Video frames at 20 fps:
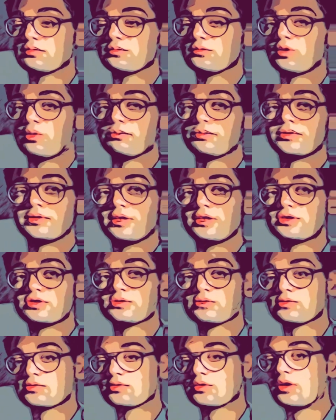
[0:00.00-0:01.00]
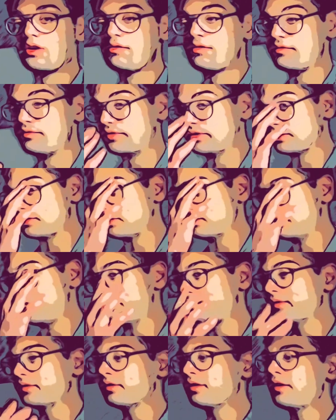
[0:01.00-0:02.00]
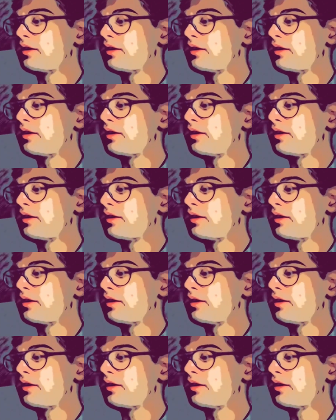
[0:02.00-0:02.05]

computation, so everything. I mean,